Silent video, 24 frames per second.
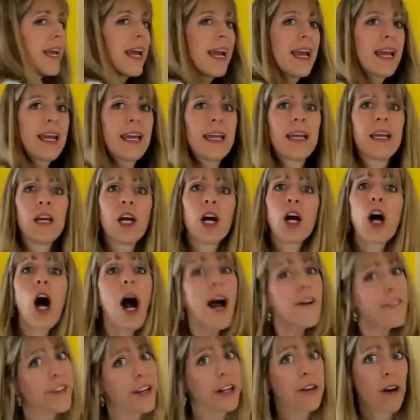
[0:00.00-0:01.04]
a
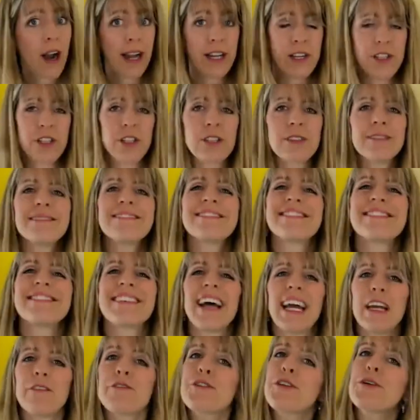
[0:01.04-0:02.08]
coffee grinder.
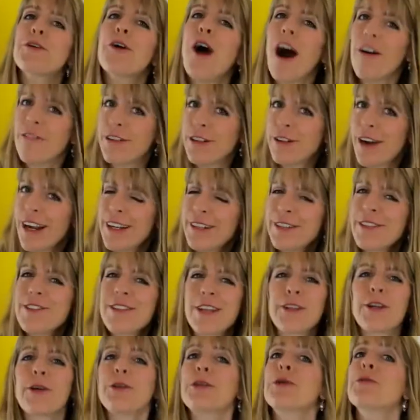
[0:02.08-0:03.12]
I have 2 coffee grinders. I
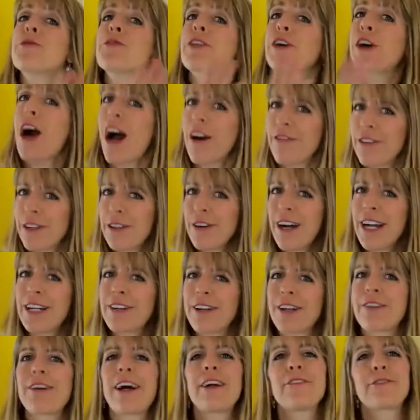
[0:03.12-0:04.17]
don't use the coffee grinder
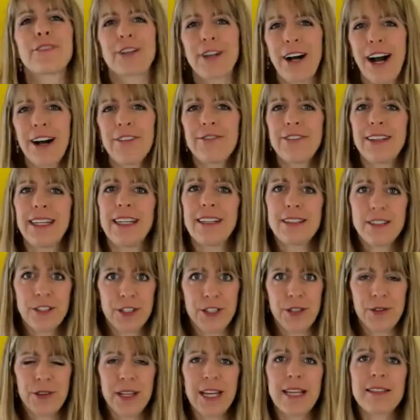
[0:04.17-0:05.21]
I grind for coffee to
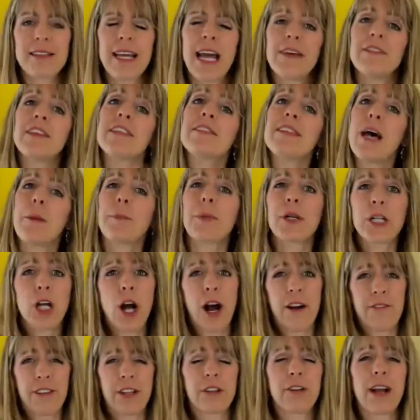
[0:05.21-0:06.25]
do this. I have a separate
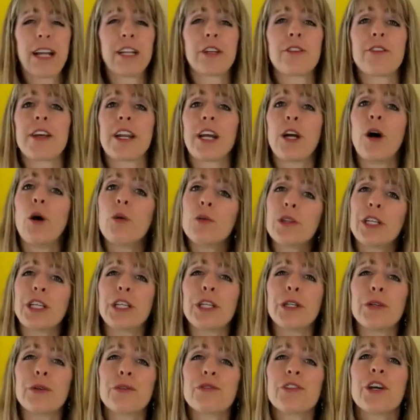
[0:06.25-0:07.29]
coffee grinder that I only
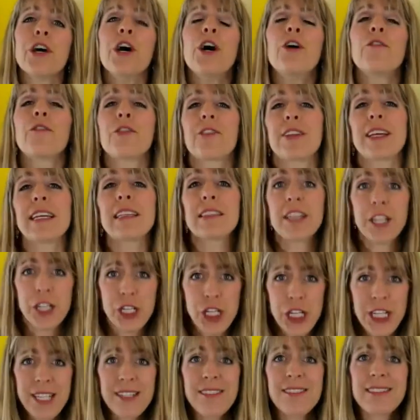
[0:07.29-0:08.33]
use for things like
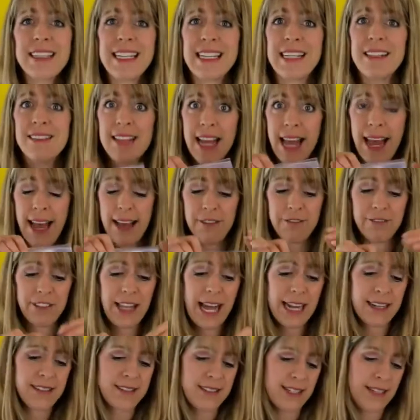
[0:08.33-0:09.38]
chia seeds and
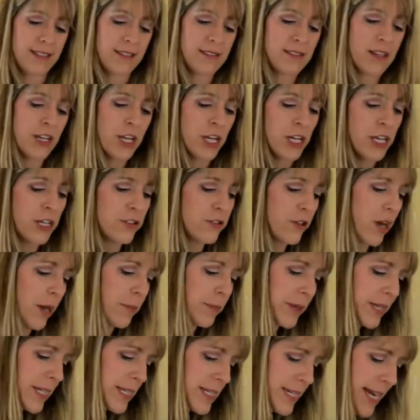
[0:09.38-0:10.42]
flax seeds. So
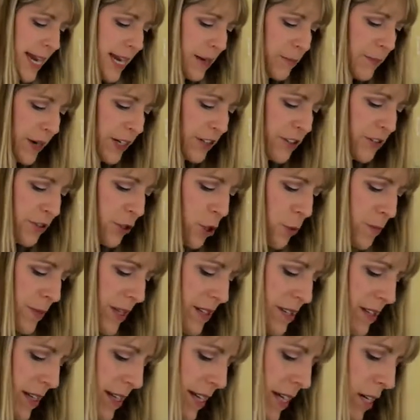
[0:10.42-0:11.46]
I'm gonna take my scoop
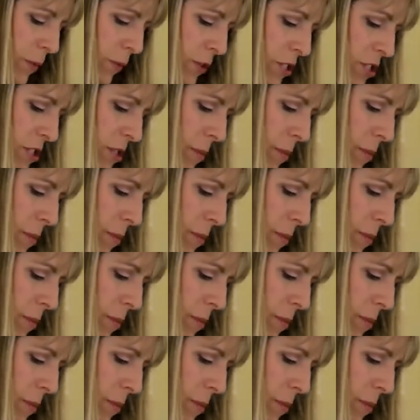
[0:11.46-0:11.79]
that's in here, which is